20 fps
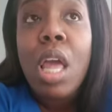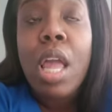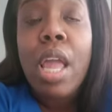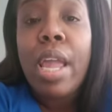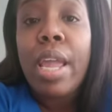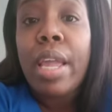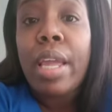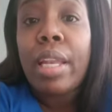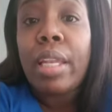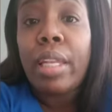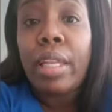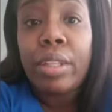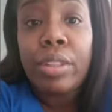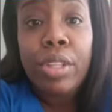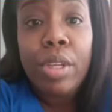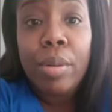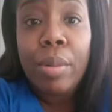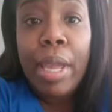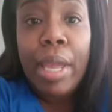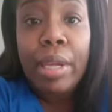and let
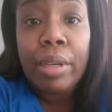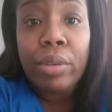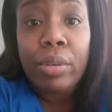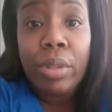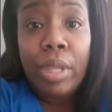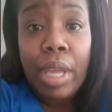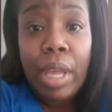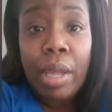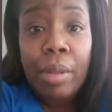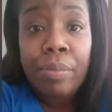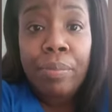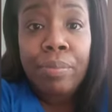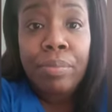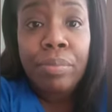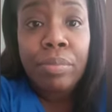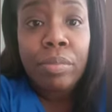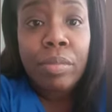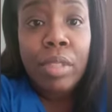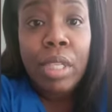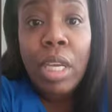them handle that,
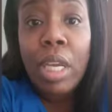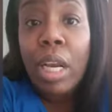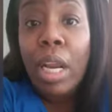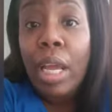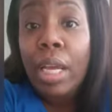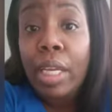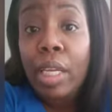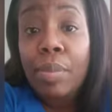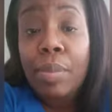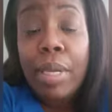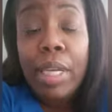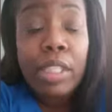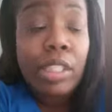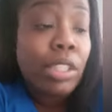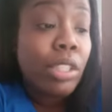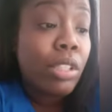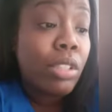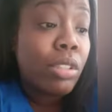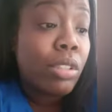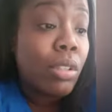and I'll get back
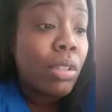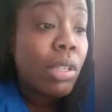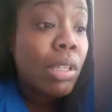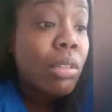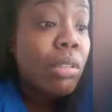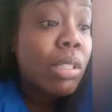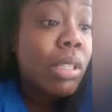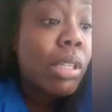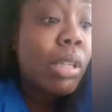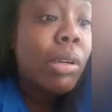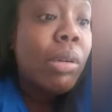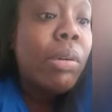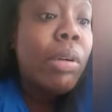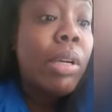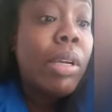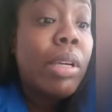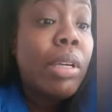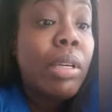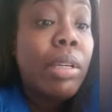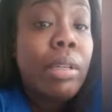to you. So I was like,
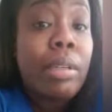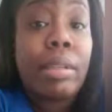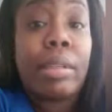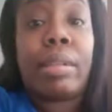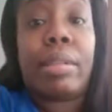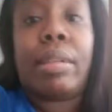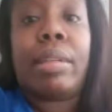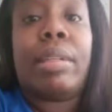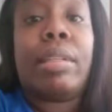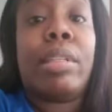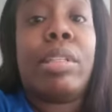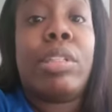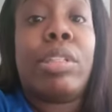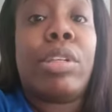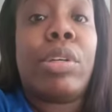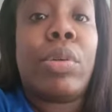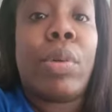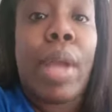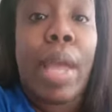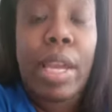okay, at least
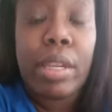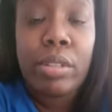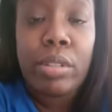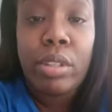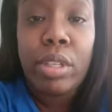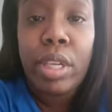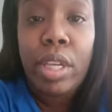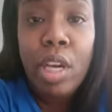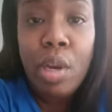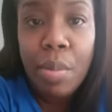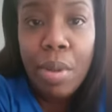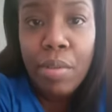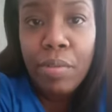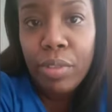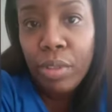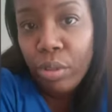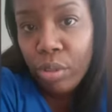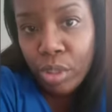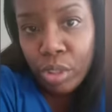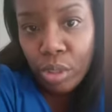she's going to actually help,
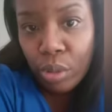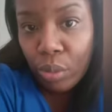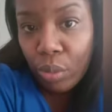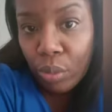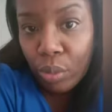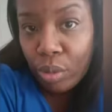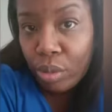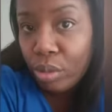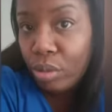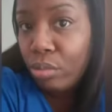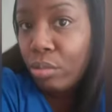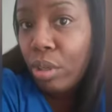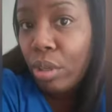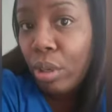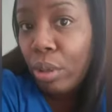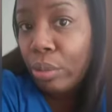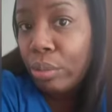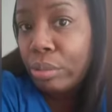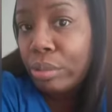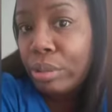even though she don't know the, you
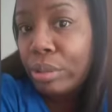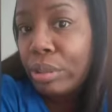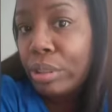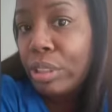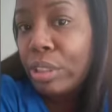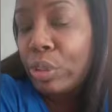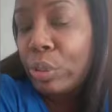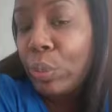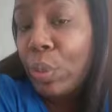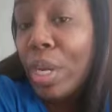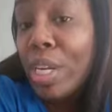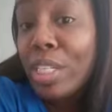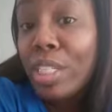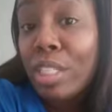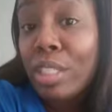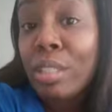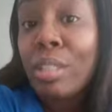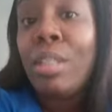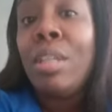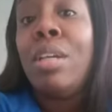know,
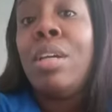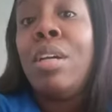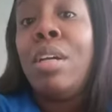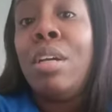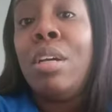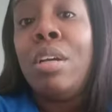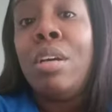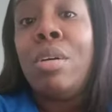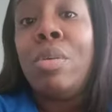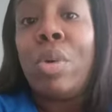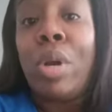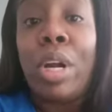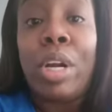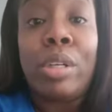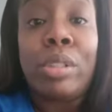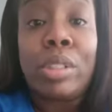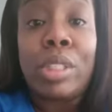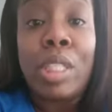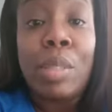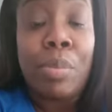situation with
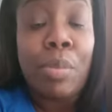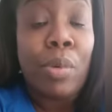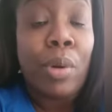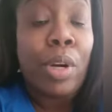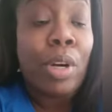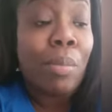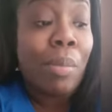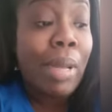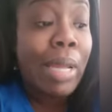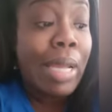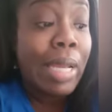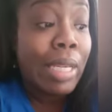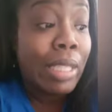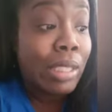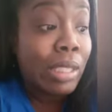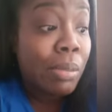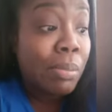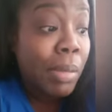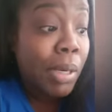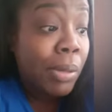her sleeping with her man
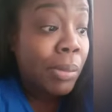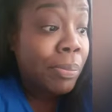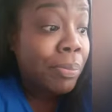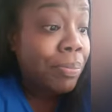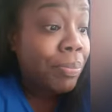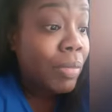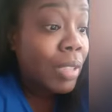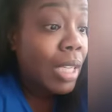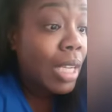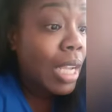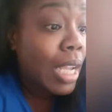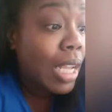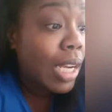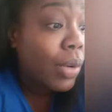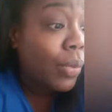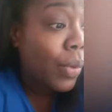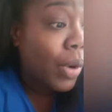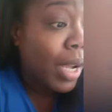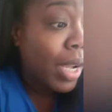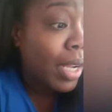and some more.
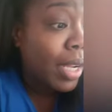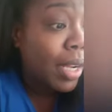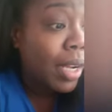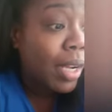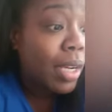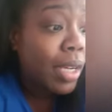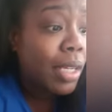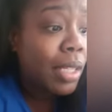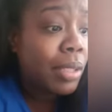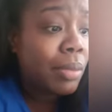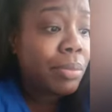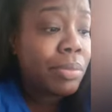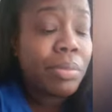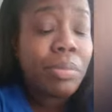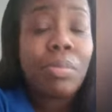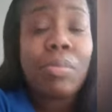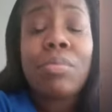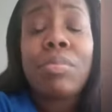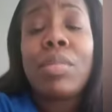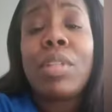Anyway,
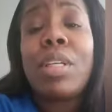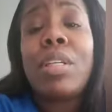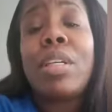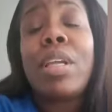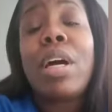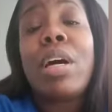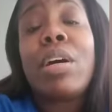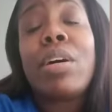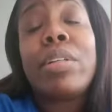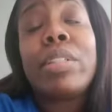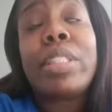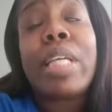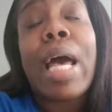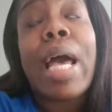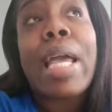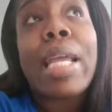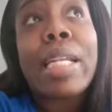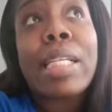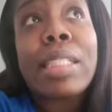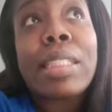y'all,
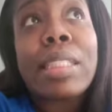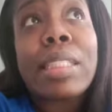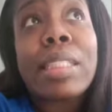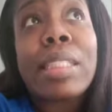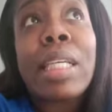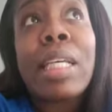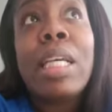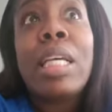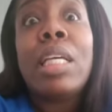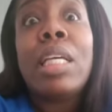Titus